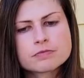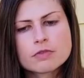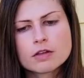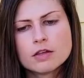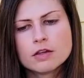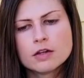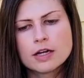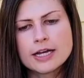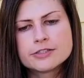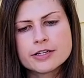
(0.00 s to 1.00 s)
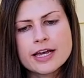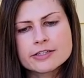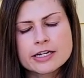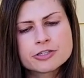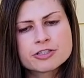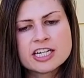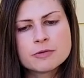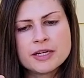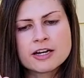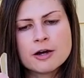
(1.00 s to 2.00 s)
Yeah. It's, yeah, I so seldom
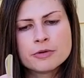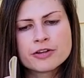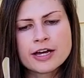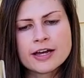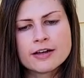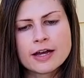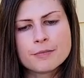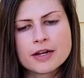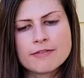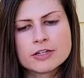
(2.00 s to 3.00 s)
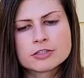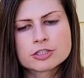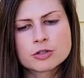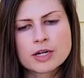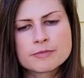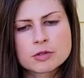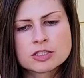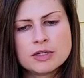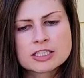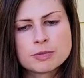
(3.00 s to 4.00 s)
eat cobbler that I'm not even sure what I'm supposed to
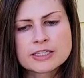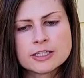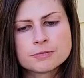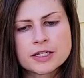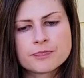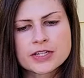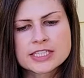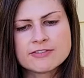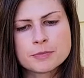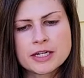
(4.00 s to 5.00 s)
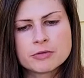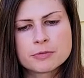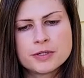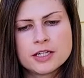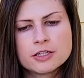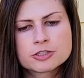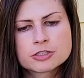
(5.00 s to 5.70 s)
be expecting, but that's what the bite with peach.